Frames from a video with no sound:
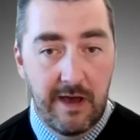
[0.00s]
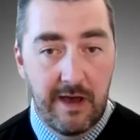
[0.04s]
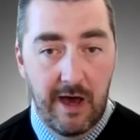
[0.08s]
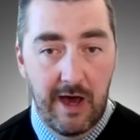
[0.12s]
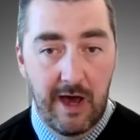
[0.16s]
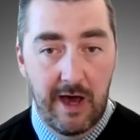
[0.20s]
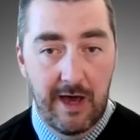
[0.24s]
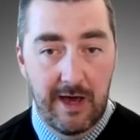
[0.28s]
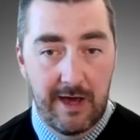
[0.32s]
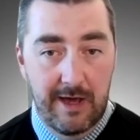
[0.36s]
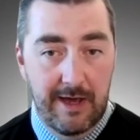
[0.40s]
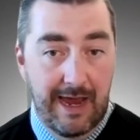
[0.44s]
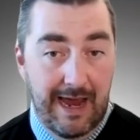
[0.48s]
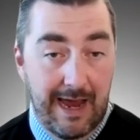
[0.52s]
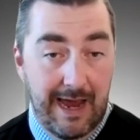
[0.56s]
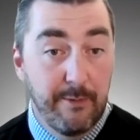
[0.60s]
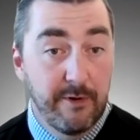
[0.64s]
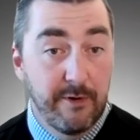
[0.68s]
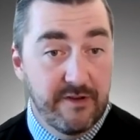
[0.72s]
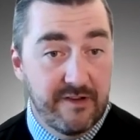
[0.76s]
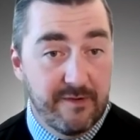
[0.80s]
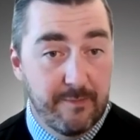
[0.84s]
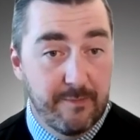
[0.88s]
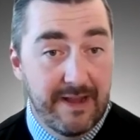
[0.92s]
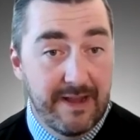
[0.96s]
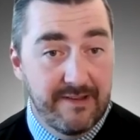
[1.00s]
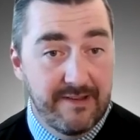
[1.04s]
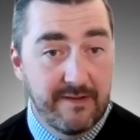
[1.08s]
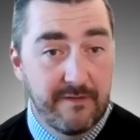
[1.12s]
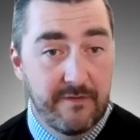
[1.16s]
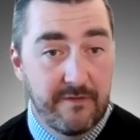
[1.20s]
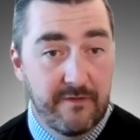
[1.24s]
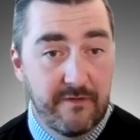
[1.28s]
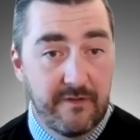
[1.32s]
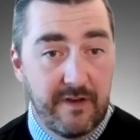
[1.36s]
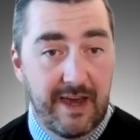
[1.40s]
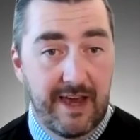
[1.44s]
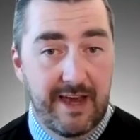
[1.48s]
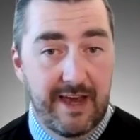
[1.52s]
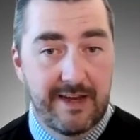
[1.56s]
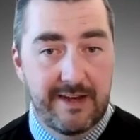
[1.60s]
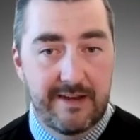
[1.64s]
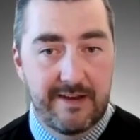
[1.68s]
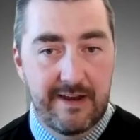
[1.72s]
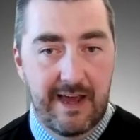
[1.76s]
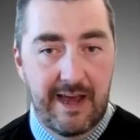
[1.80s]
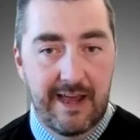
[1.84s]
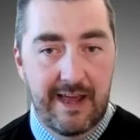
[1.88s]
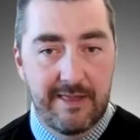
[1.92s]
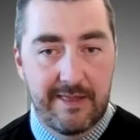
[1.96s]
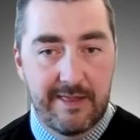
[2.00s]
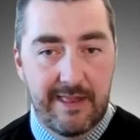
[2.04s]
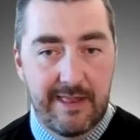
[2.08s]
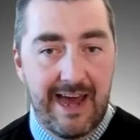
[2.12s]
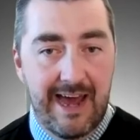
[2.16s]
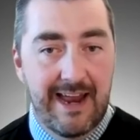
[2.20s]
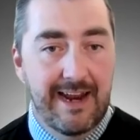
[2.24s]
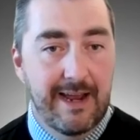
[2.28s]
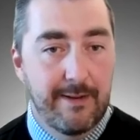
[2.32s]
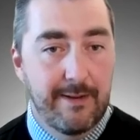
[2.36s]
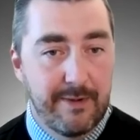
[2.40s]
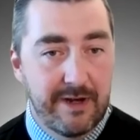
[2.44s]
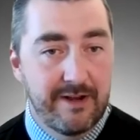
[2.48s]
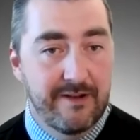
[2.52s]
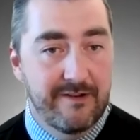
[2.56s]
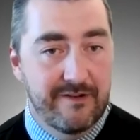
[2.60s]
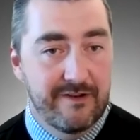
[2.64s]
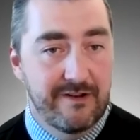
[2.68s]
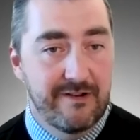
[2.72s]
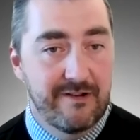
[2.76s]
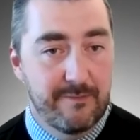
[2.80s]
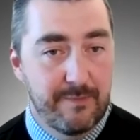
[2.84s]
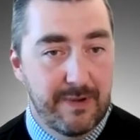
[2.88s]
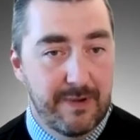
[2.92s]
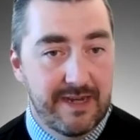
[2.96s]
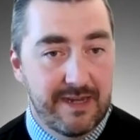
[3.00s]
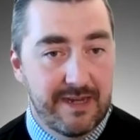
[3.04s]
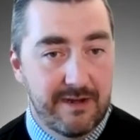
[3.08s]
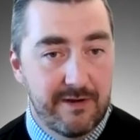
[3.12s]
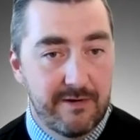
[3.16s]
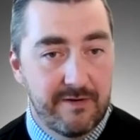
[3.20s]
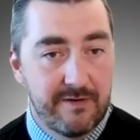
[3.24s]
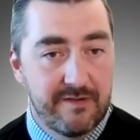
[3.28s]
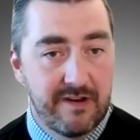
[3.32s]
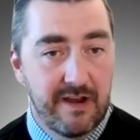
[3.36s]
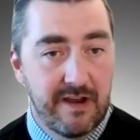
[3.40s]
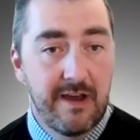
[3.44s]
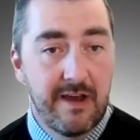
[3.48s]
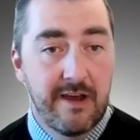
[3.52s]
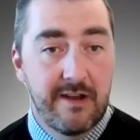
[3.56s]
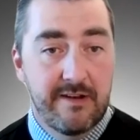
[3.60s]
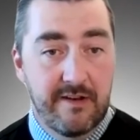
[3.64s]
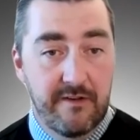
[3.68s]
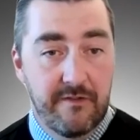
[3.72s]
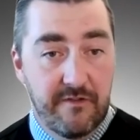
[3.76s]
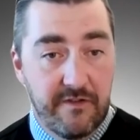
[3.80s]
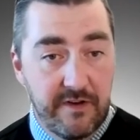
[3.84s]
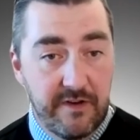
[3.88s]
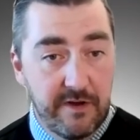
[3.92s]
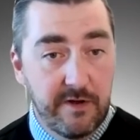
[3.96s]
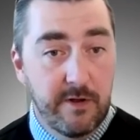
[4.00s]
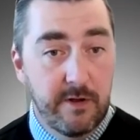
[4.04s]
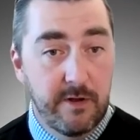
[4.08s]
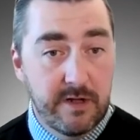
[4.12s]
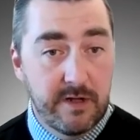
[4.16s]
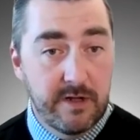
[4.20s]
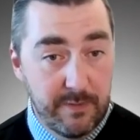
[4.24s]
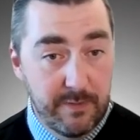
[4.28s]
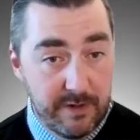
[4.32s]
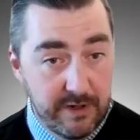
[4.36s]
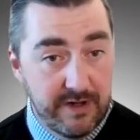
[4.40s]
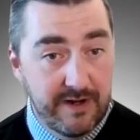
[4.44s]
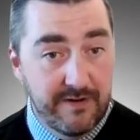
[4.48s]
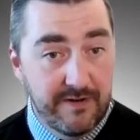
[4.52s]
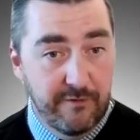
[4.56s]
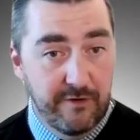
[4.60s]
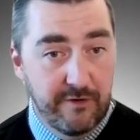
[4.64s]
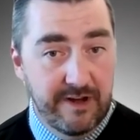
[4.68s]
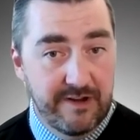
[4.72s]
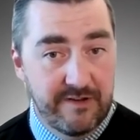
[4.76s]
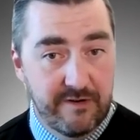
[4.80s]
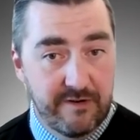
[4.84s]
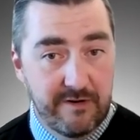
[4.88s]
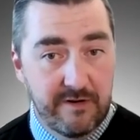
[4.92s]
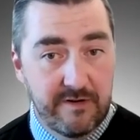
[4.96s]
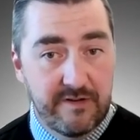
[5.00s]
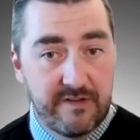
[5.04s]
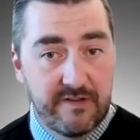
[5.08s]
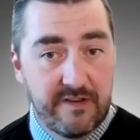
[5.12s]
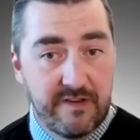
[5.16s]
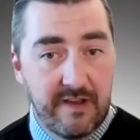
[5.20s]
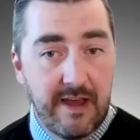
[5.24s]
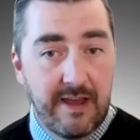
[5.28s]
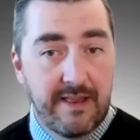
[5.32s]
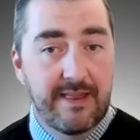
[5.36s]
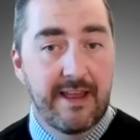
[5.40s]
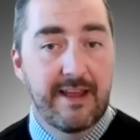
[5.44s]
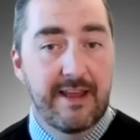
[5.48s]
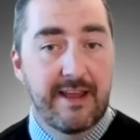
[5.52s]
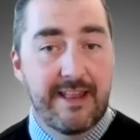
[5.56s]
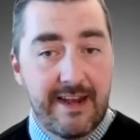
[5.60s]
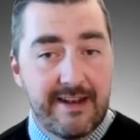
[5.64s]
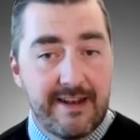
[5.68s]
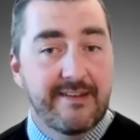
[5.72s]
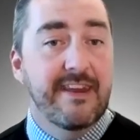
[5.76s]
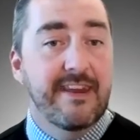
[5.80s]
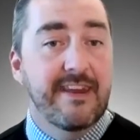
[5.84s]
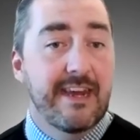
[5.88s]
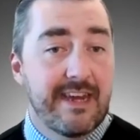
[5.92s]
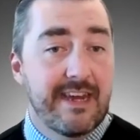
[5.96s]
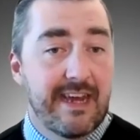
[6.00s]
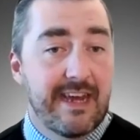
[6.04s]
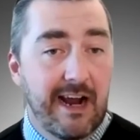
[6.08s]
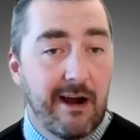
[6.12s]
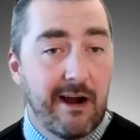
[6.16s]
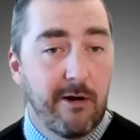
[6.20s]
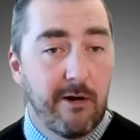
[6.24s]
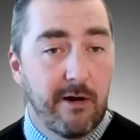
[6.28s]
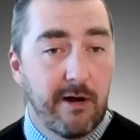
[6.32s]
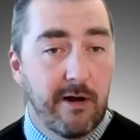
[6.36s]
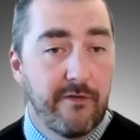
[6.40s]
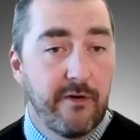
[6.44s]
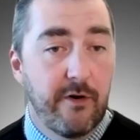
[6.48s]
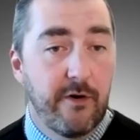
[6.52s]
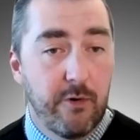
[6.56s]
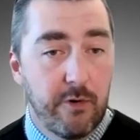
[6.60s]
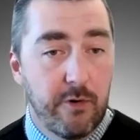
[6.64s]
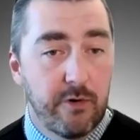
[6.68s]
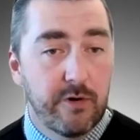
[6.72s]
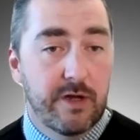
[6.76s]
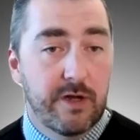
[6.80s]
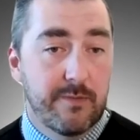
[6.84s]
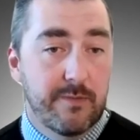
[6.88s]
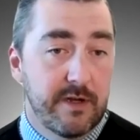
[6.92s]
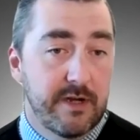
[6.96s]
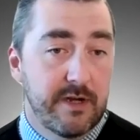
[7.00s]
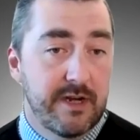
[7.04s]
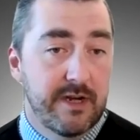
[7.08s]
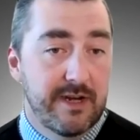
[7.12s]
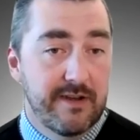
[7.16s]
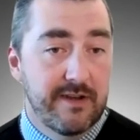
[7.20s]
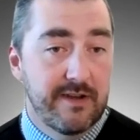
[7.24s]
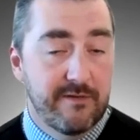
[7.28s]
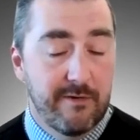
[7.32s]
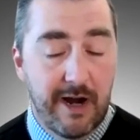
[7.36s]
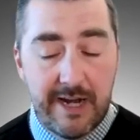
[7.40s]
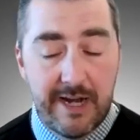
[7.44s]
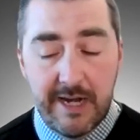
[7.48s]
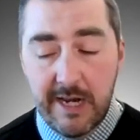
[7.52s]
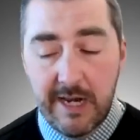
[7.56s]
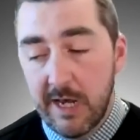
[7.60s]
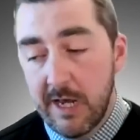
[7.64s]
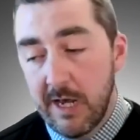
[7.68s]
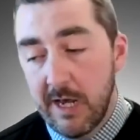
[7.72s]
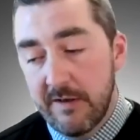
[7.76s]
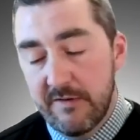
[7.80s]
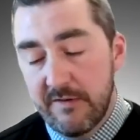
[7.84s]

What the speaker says: ammo is expensive, and that ammunition is being used to fill community freezers that then take care of whole communities, right?